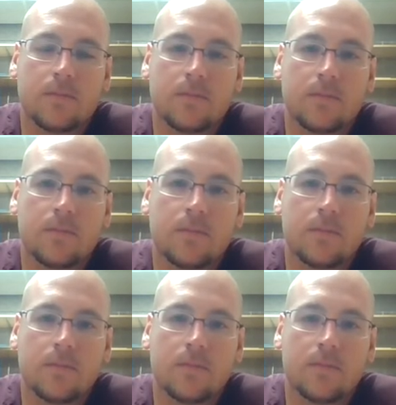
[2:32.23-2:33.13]

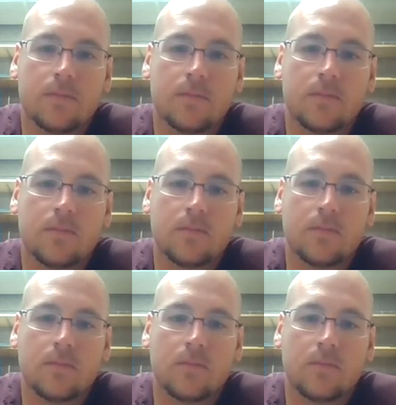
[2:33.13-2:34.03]

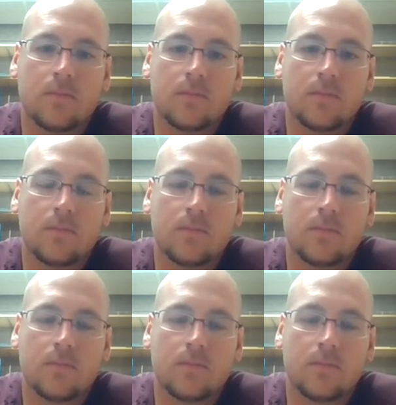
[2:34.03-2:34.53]
(not speaking)